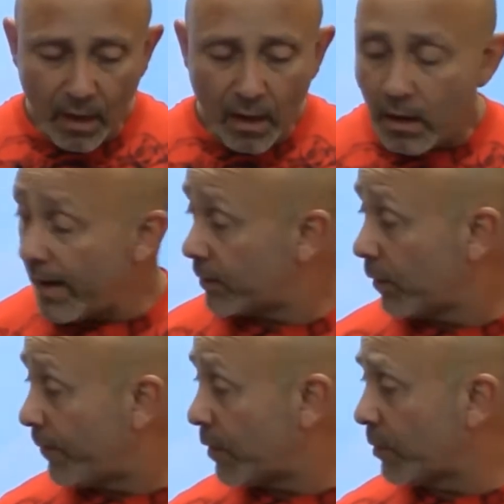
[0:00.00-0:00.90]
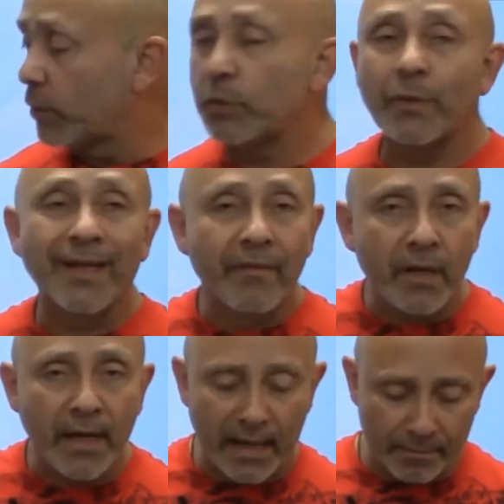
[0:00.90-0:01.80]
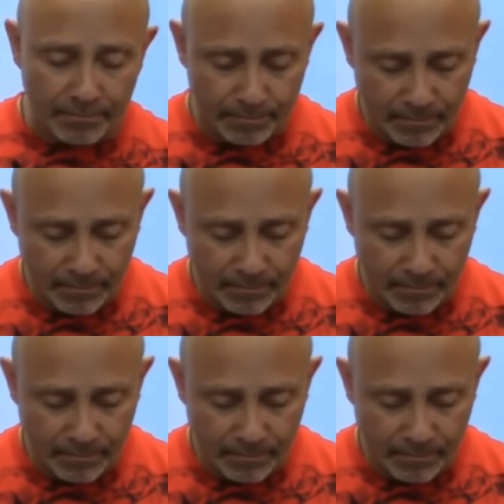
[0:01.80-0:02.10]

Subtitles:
All right, so the first one we're going to do is we're going to give it a name.